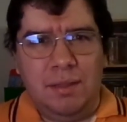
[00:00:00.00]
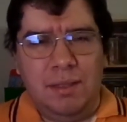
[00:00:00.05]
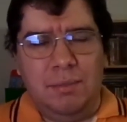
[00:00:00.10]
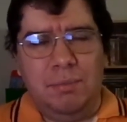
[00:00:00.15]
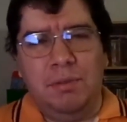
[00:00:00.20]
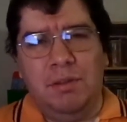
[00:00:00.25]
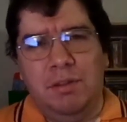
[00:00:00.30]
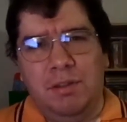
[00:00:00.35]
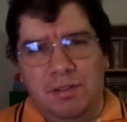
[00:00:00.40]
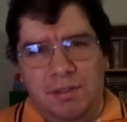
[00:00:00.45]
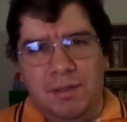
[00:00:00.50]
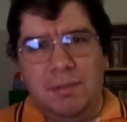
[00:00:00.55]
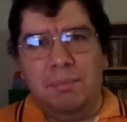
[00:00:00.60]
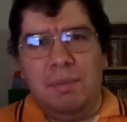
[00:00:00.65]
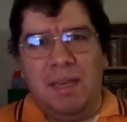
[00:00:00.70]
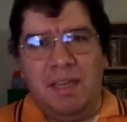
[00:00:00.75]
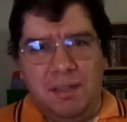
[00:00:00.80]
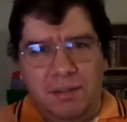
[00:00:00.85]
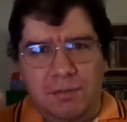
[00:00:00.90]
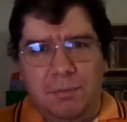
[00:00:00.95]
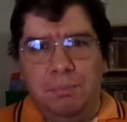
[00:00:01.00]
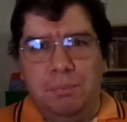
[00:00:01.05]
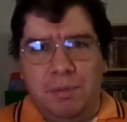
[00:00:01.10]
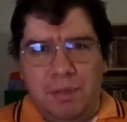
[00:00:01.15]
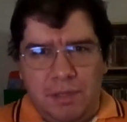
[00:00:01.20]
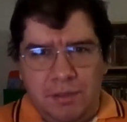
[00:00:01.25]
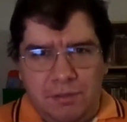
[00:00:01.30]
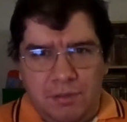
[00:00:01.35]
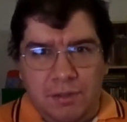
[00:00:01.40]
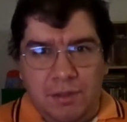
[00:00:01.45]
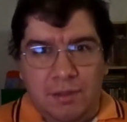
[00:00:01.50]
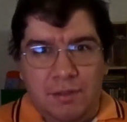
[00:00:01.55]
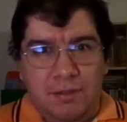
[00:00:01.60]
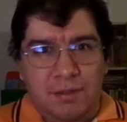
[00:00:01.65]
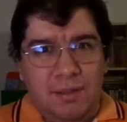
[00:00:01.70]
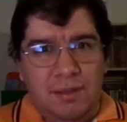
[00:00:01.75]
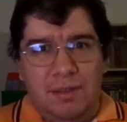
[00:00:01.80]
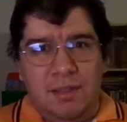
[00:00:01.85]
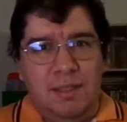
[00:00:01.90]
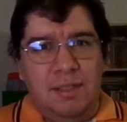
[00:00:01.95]
even though it did make its budget,
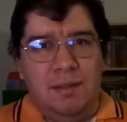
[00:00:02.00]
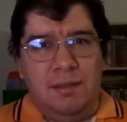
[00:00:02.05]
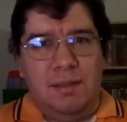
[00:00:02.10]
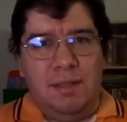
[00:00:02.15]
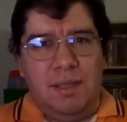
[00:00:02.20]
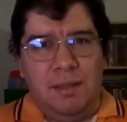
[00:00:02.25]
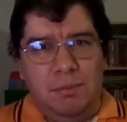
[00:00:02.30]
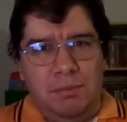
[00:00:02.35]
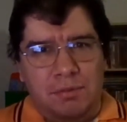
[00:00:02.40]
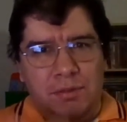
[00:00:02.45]
it